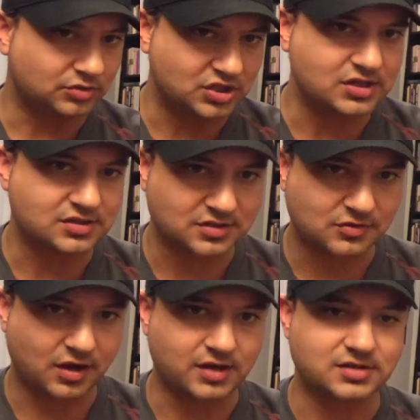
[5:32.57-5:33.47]
Jesus
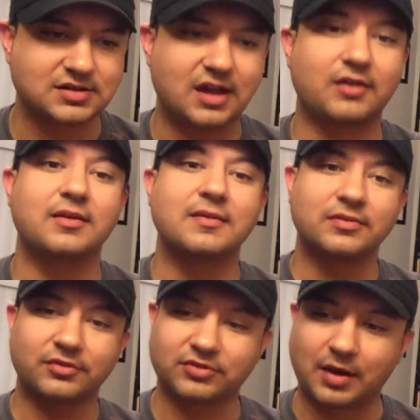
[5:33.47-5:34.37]
Christ. Now,
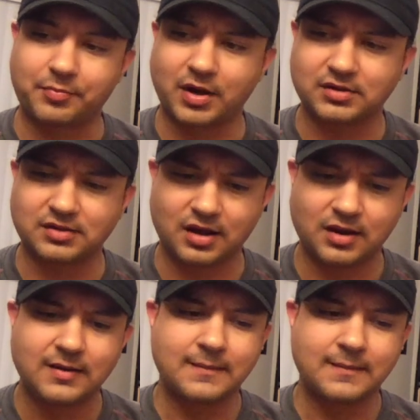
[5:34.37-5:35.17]
stop right there.